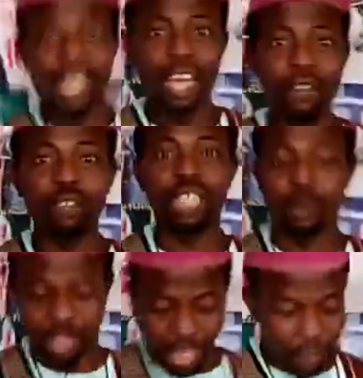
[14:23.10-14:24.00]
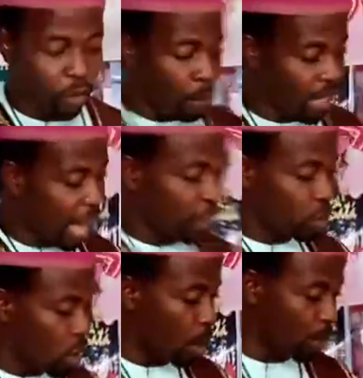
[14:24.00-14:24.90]
Even they will say from their
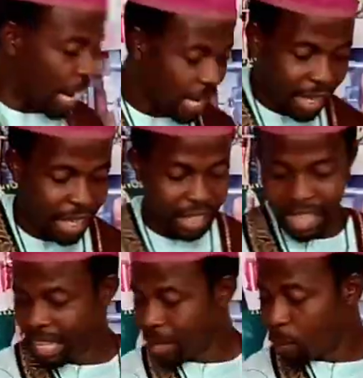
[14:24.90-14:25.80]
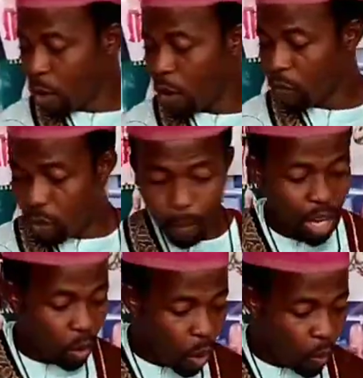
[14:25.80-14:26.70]
drum like this, "Bó fún
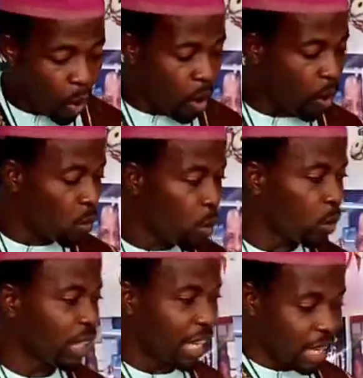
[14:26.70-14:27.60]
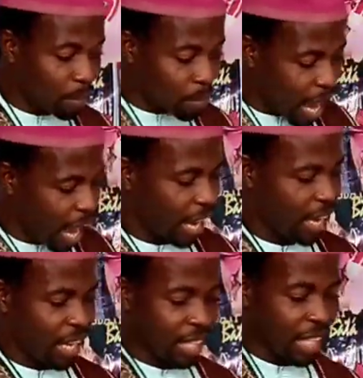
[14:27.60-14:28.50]
mi lówó, n ò ní gbà."
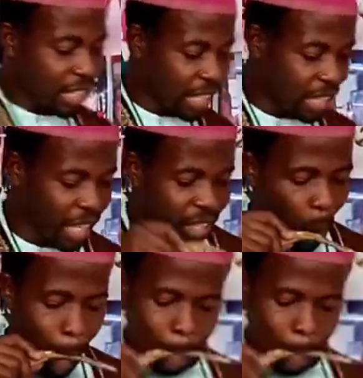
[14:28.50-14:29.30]
This is it.